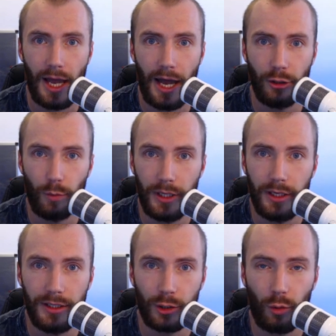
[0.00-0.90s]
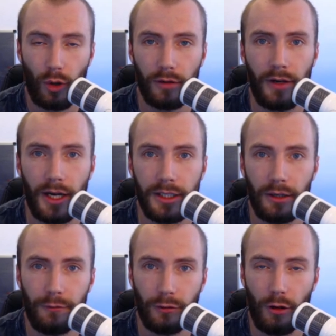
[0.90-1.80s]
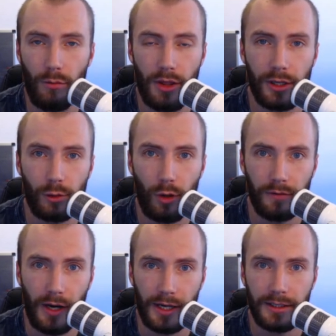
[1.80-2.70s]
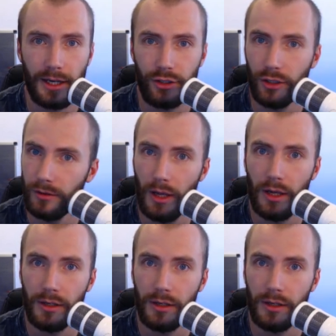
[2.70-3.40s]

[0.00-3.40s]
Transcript: and you'll be disqualified from the qualifying session.